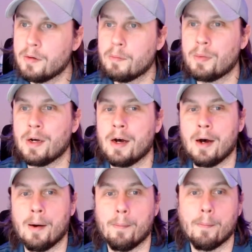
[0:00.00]

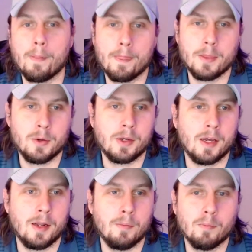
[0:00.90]
But you
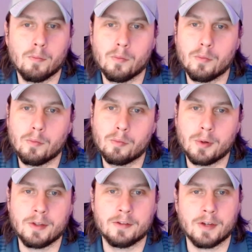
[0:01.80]
can
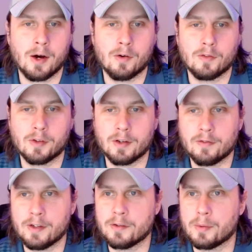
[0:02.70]
print these out for like
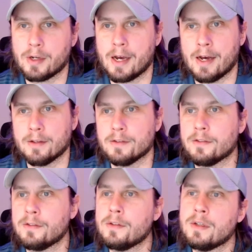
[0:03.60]
Facebook
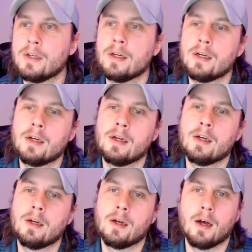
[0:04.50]
ads,
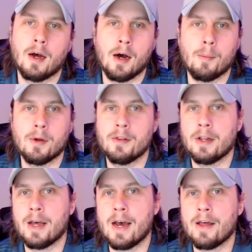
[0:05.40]
and
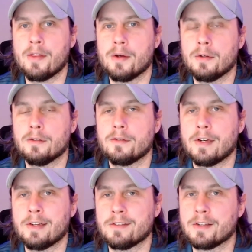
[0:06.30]
then add those
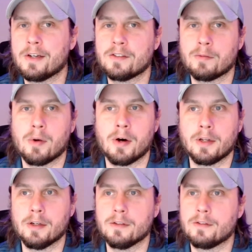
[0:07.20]
as a custom
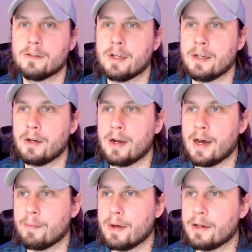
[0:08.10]
audience in your
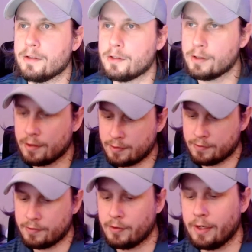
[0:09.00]
ad manager.
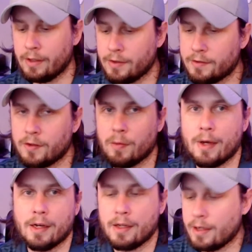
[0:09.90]
So like, let's go
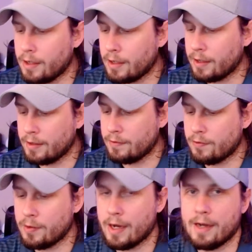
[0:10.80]
back here
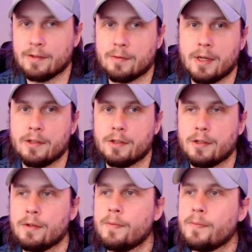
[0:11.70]
into ads manager.